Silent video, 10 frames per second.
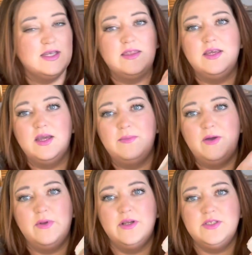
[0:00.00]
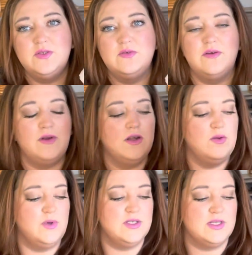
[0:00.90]
I think I might want to do. I've already
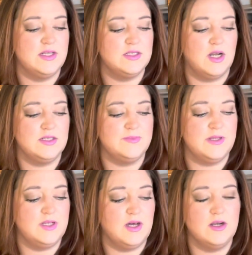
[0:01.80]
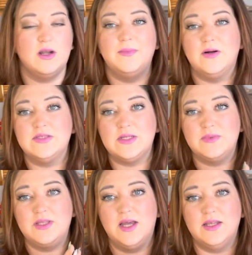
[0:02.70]
went and talked to my daughter about some of
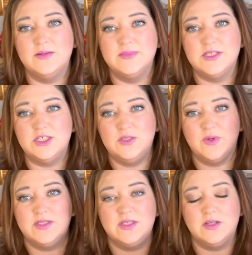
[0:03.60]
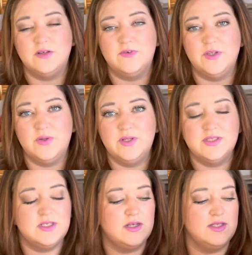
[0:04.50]
the items that she wants to learn for unit
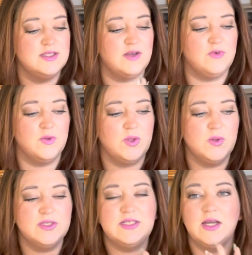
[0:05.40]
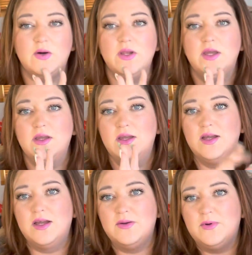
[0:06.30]
studies. I wrote those down.
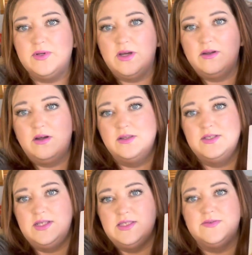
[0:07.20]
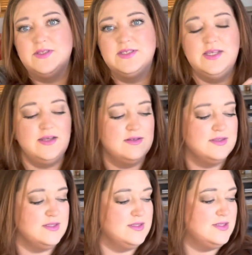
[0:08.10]
I wrote down all the dates for the
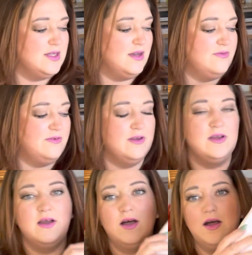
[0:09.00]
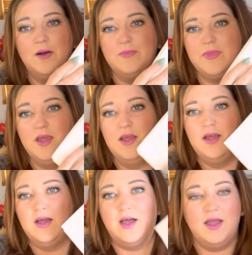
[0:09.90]
sales and stuff. Um,
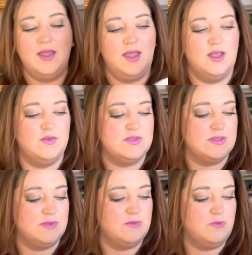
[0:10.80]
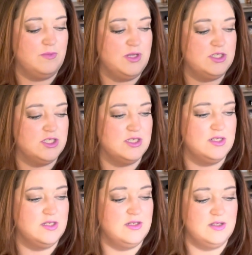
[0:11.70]
I have some
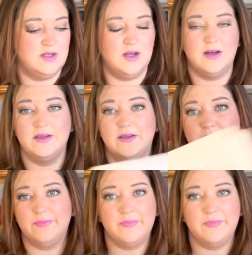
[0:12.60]
information on